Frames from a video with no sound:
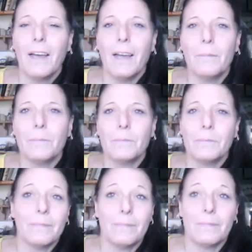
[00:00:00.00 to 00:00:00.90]
I'm
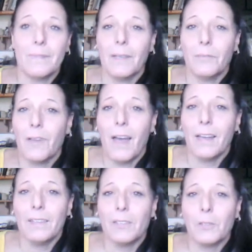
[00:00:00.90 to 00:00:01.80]
if
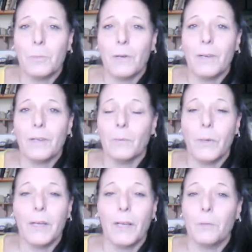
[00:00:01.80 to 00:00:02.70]
God is spirit
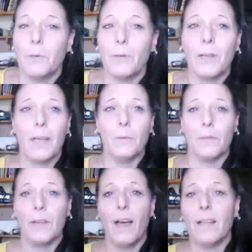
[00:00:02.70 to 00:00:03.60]
and we can communicate
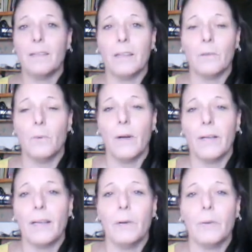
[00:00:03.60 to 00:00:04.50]
with God, then
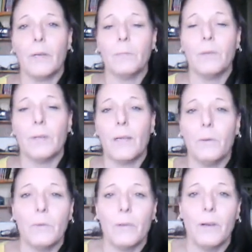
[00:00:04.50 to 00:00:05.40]
why can't we
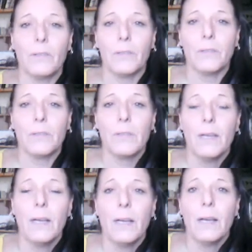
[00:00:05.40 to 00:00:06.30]
communicate with others?
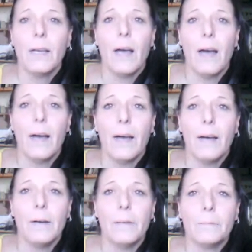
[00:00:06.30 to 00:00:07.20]

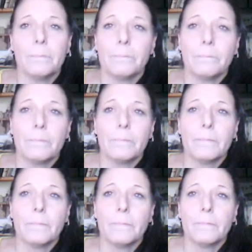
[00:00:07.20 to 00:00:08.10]
Um,
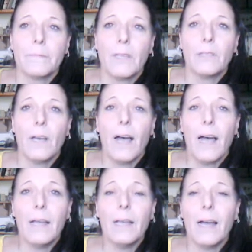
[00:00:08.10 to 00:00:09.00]

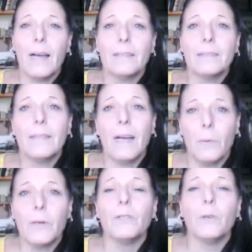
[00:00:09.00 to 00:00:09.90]
I
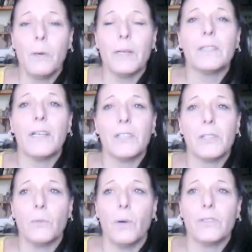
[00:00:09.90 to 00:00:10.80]
I went into a
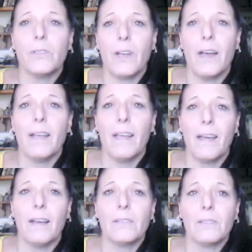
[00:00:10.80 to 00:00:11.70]
meditation once and I
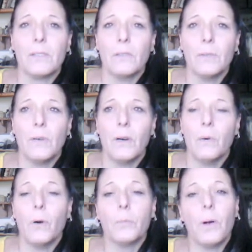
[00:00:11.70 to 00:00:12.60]
asked,
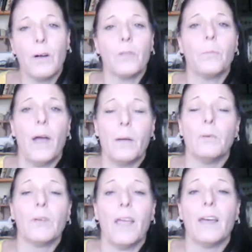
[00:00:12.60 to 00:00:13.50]
uh, what part of the
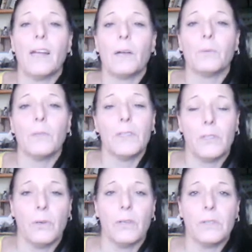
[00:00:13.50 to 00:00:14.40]
Bible can I really
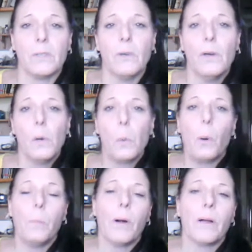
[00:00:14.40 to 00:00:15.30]
trust?
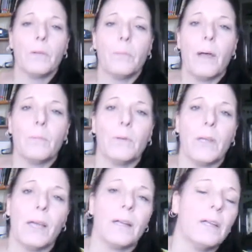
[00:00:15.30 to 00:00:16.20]
What part of the Bible
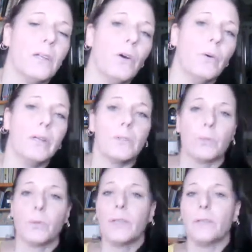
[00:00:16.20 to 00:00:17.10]
can I know
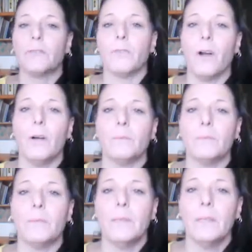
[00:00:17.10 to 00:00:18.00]
is really
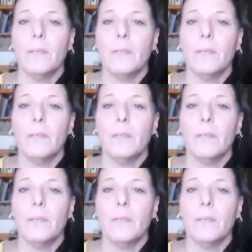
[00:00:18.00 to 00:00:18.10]
from?